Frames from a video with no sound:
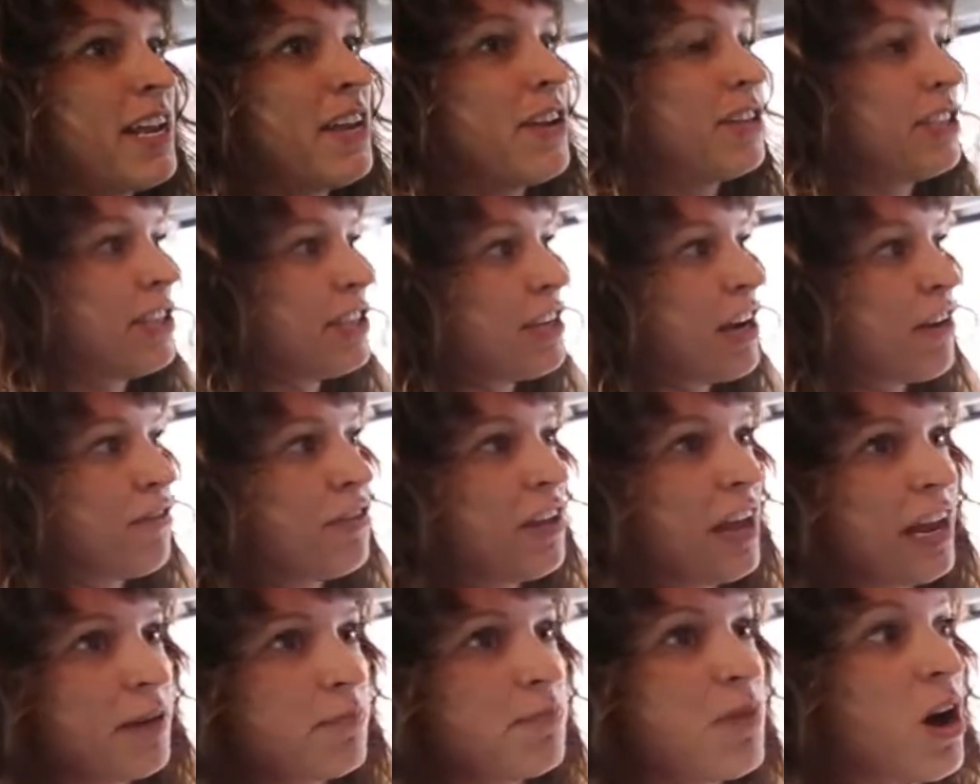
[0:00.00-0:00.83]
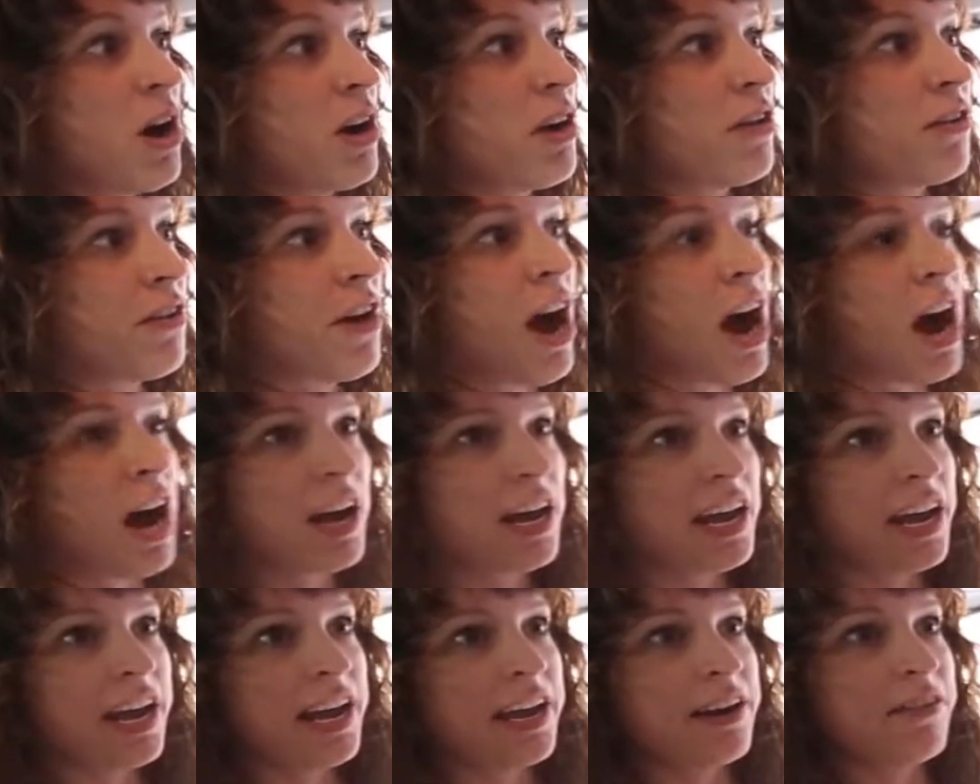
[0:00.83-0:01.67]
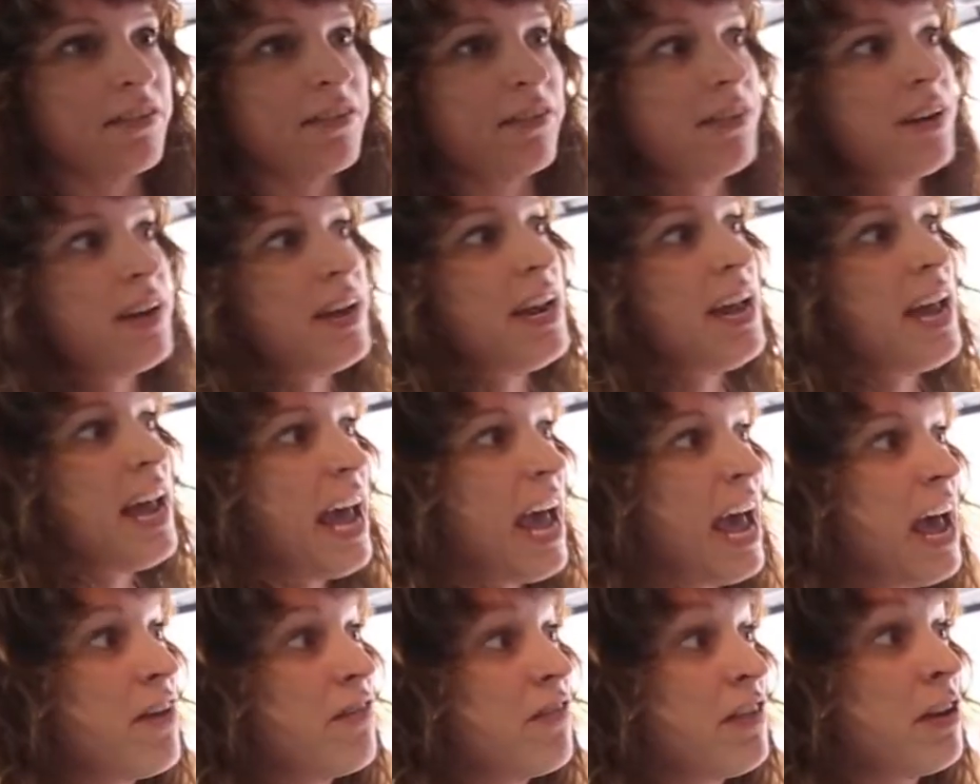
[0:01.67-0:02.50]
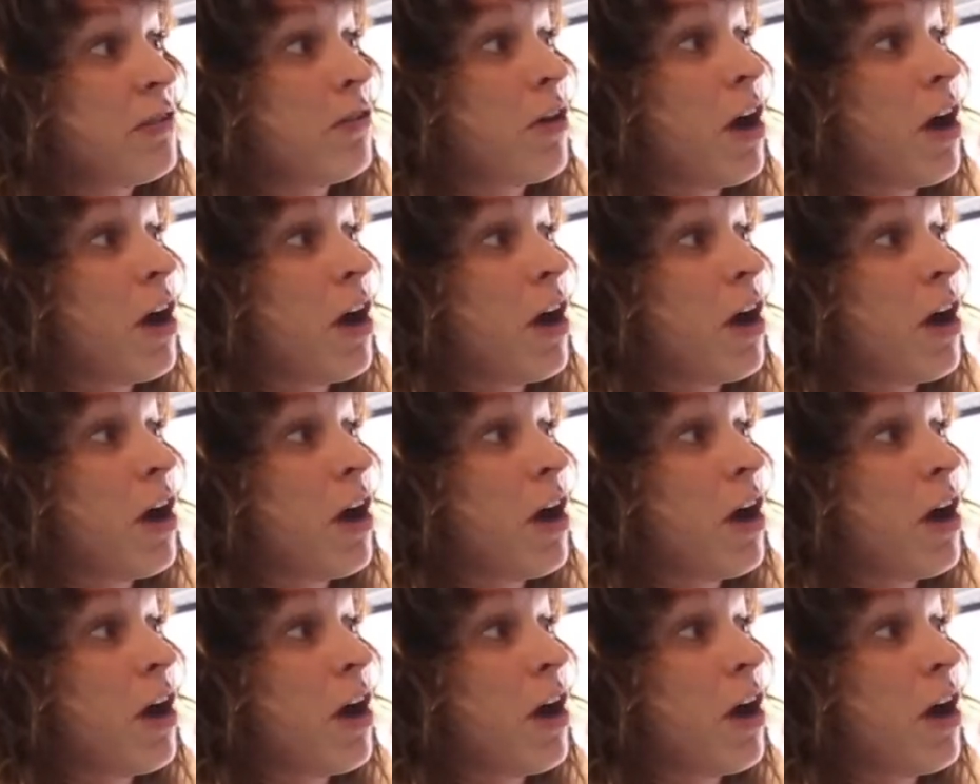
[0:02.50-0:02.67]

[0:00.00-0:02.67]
use stuff like punk rock and heavy